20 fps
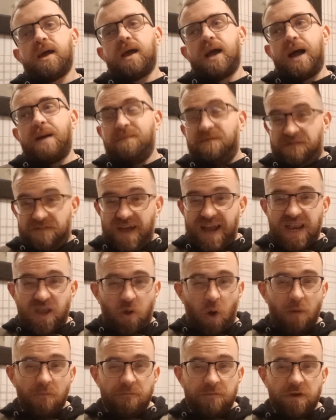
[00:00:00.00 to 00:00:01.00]
I'm fairly
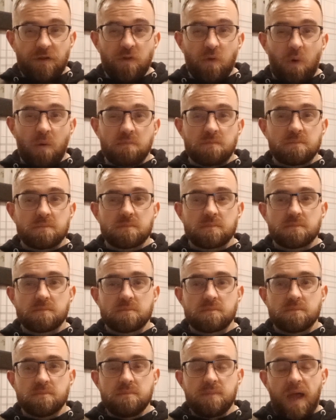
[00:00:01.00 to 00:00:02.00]
confident though.
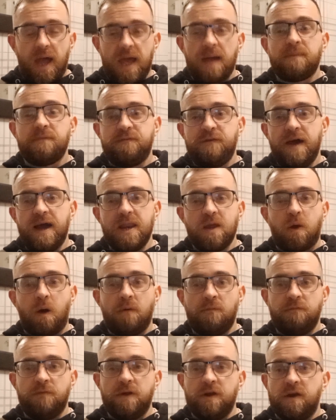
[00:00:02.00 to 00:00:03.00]
I am fairly
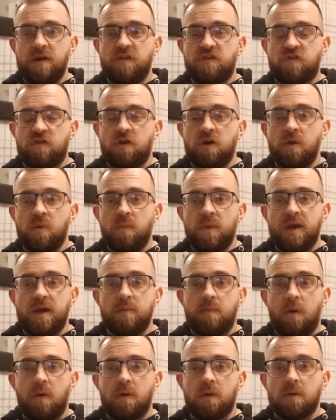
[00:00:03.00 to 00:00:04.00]
confident in the Sunderland win
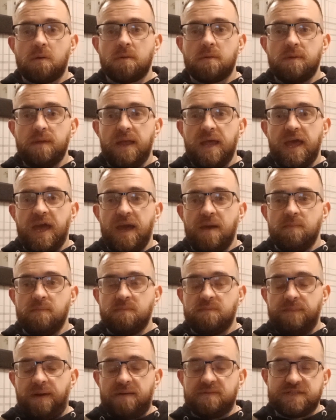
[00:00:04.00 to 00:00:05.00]
tomorrow.
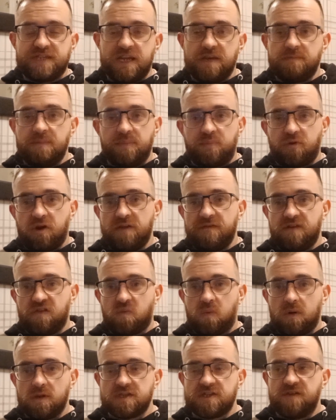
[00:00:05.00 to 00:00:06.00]
I've said in my
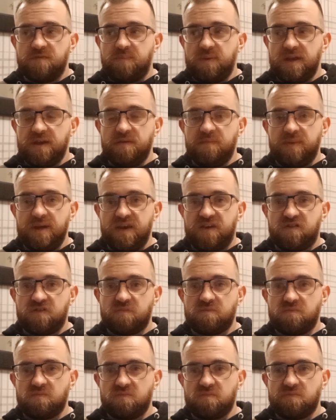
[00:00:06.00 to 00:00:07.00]
previous ones I've been a bit
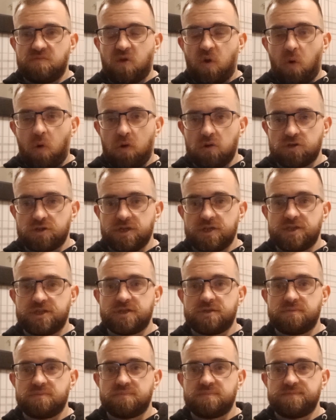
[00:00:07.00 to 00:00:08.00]

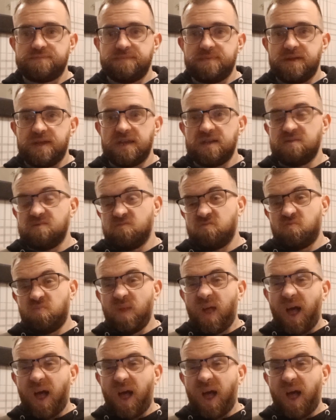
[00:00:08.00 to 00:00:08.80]
cautious. In